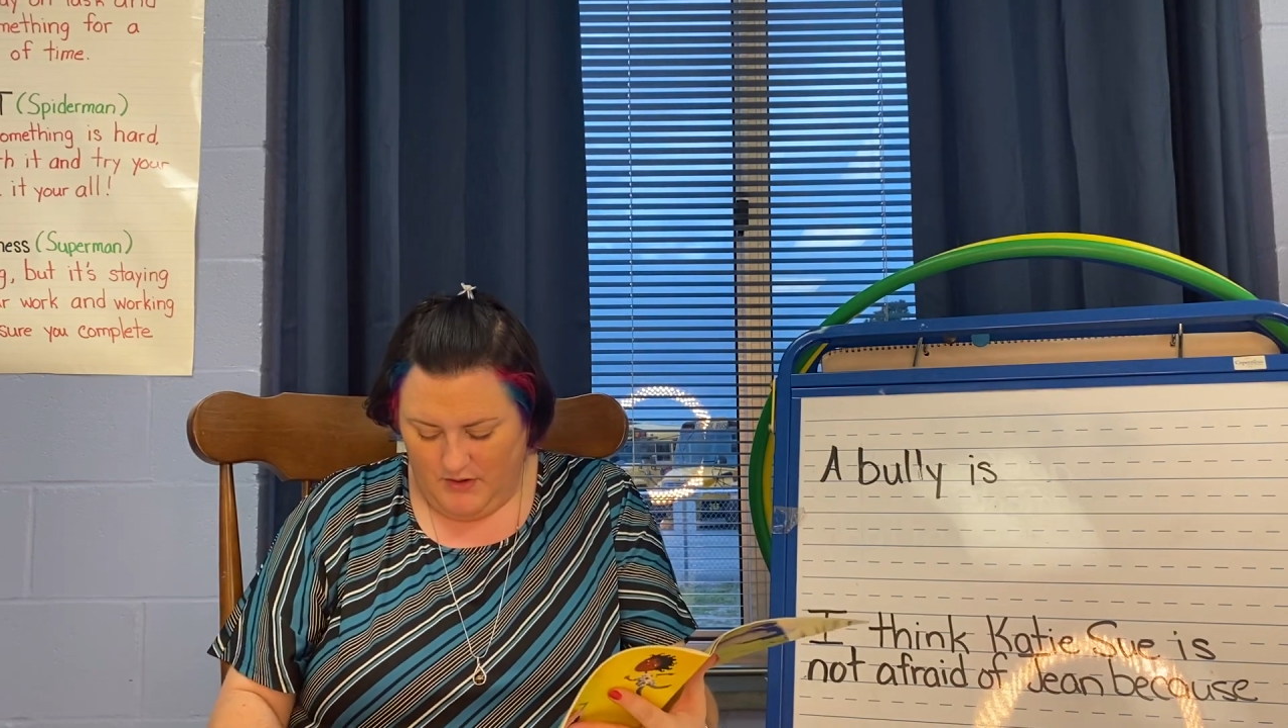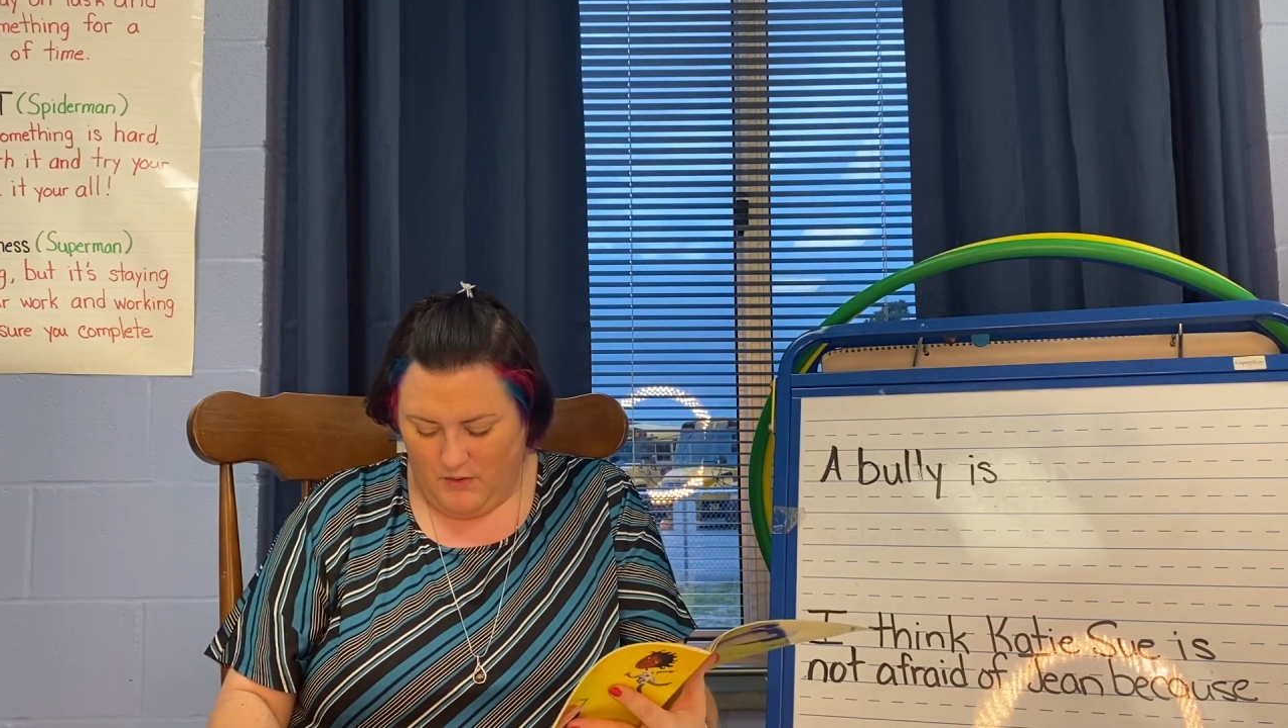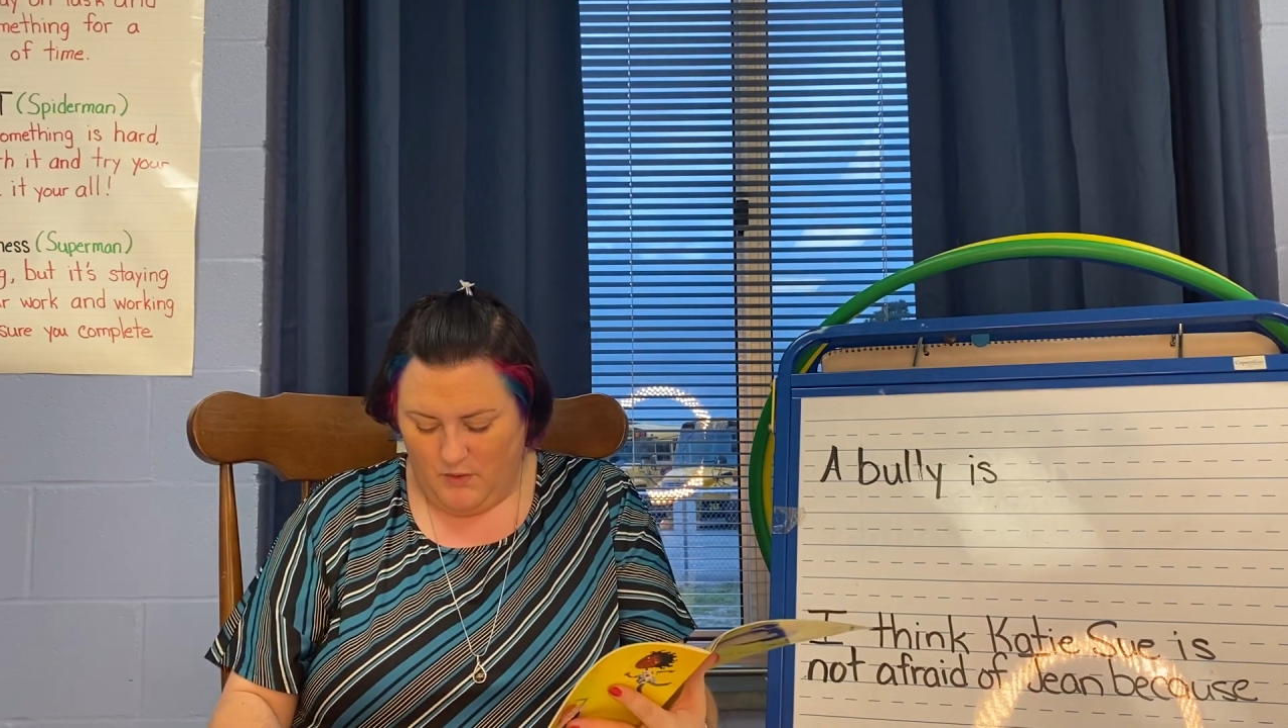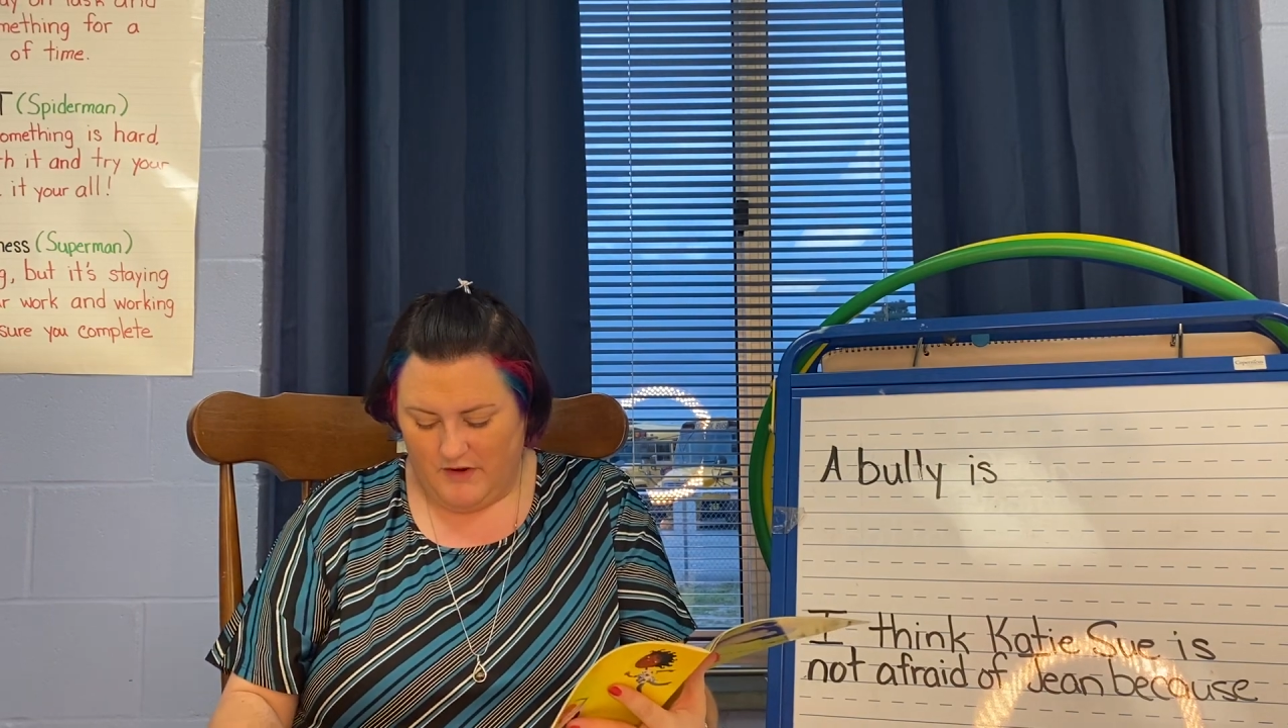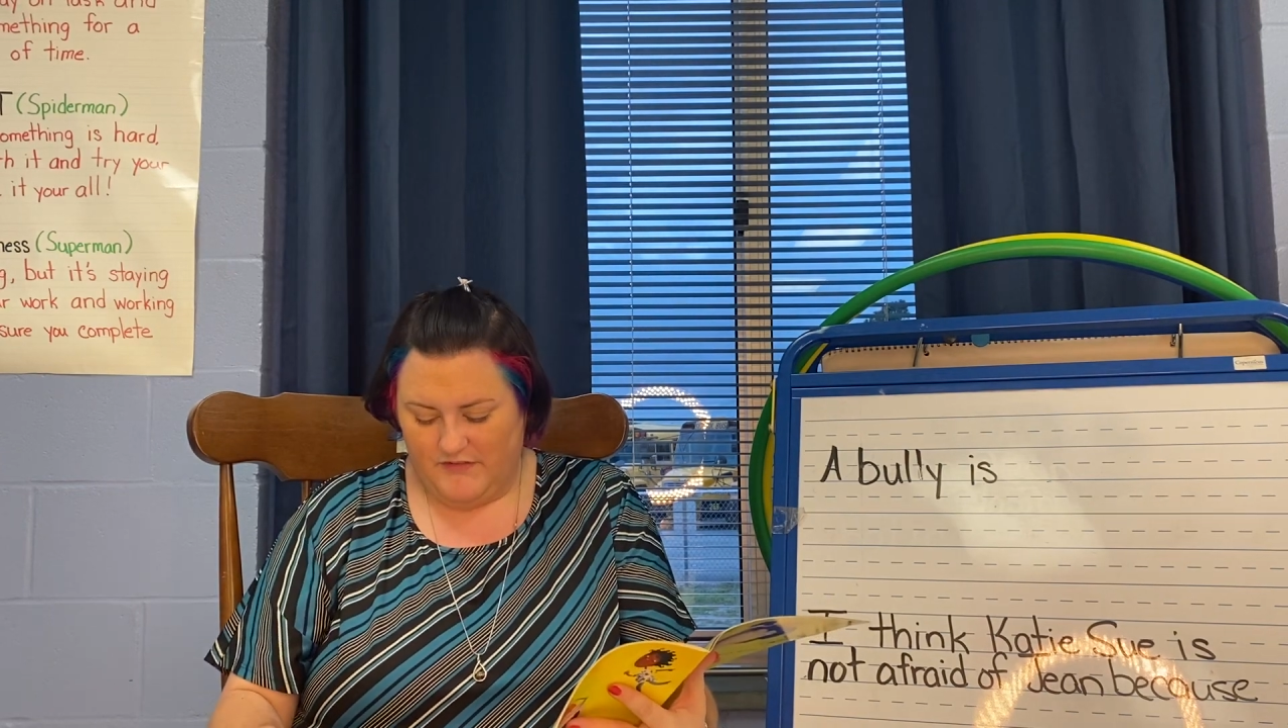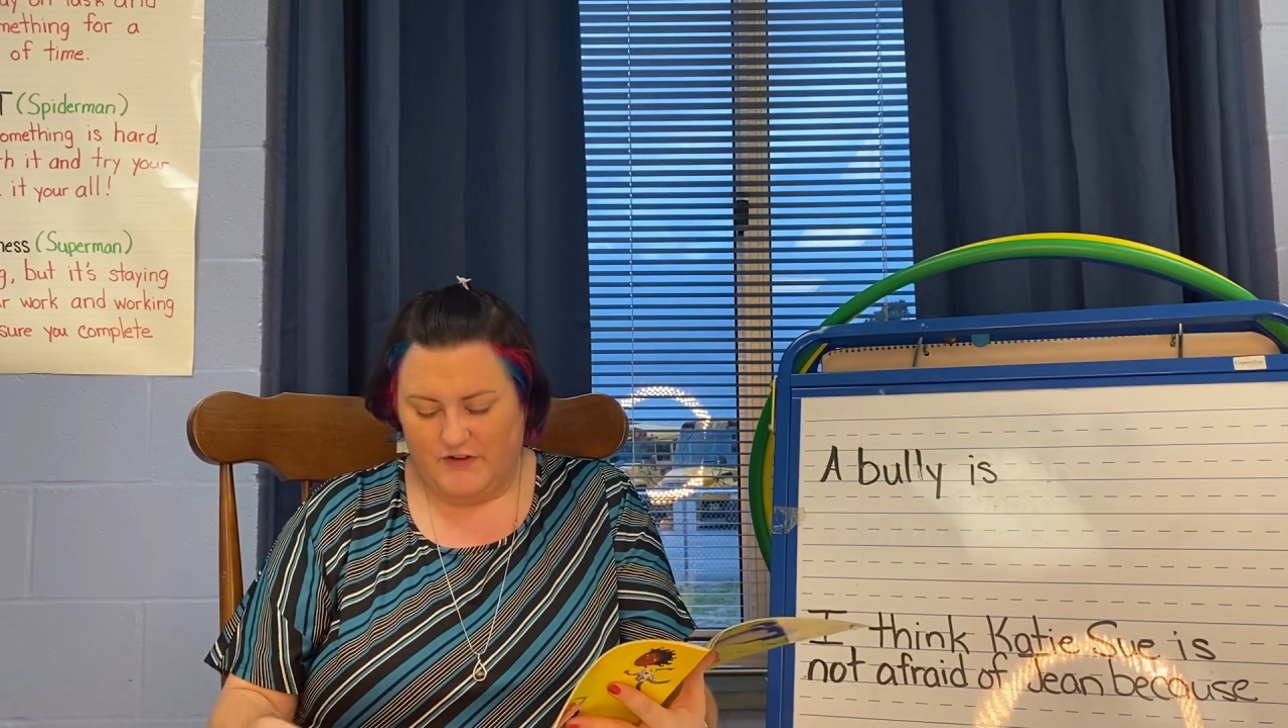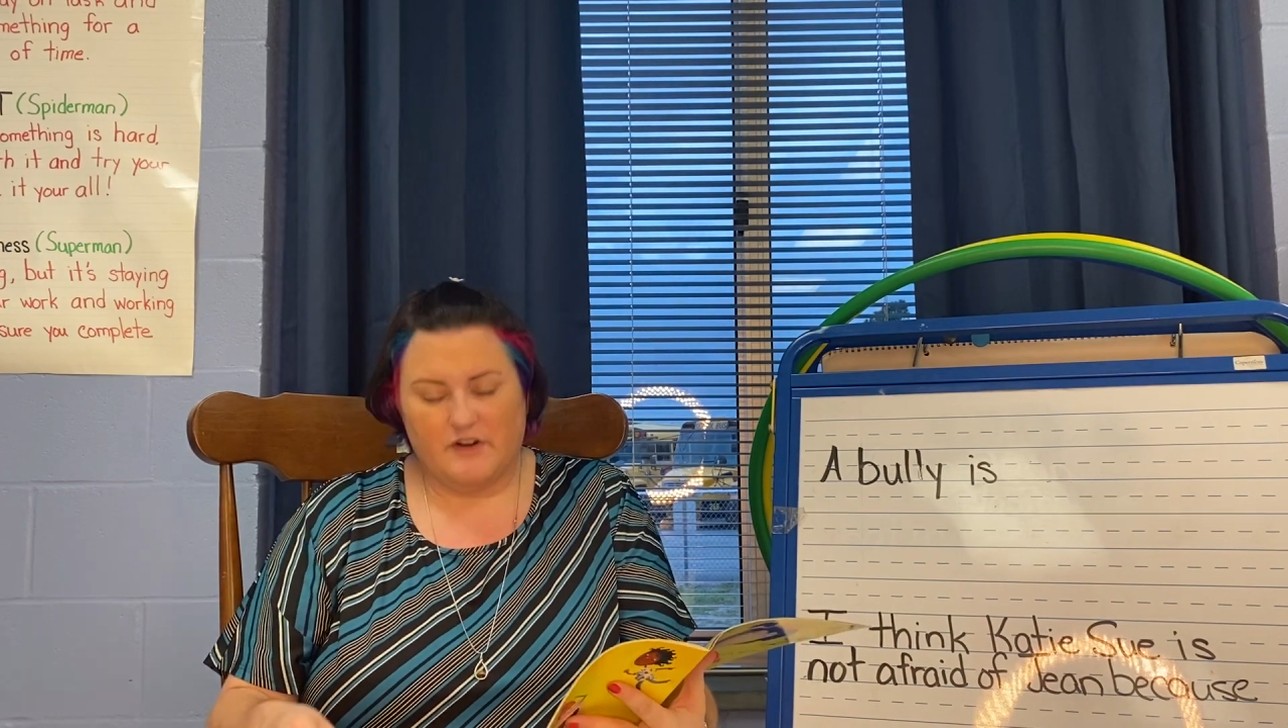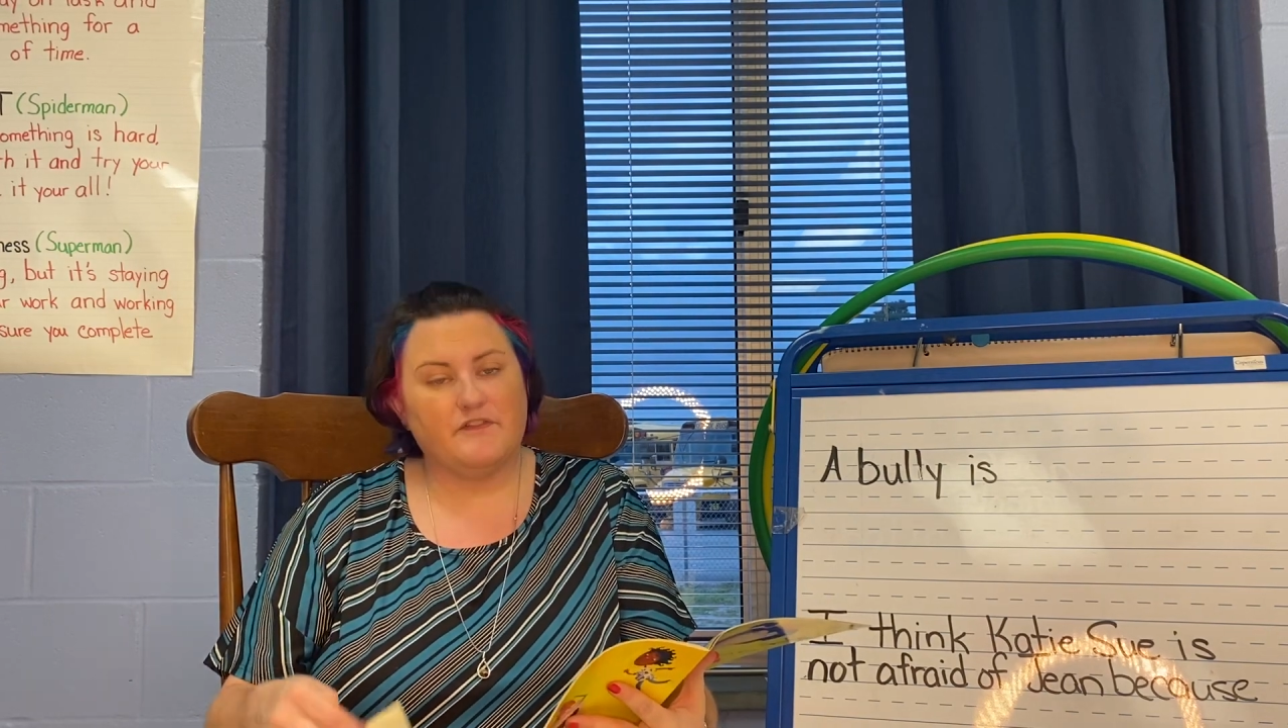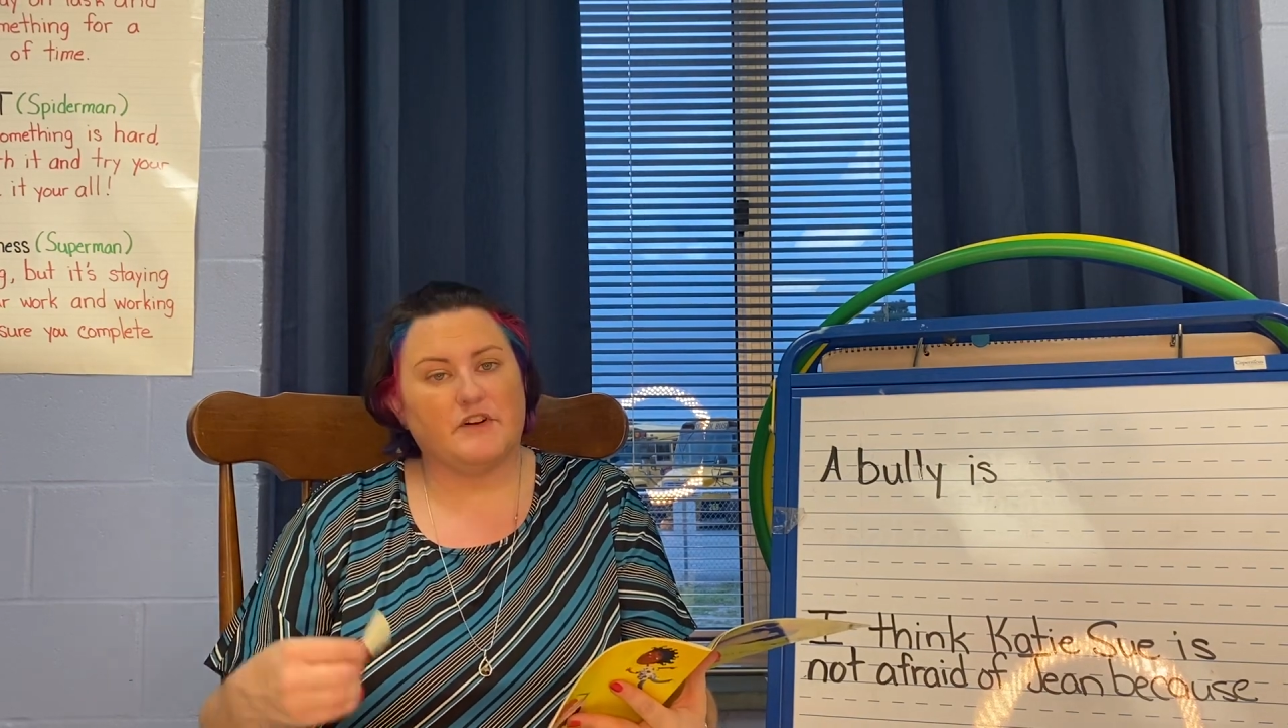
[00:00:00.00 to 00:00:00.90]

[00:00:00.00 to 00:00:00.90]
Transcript: or if you're a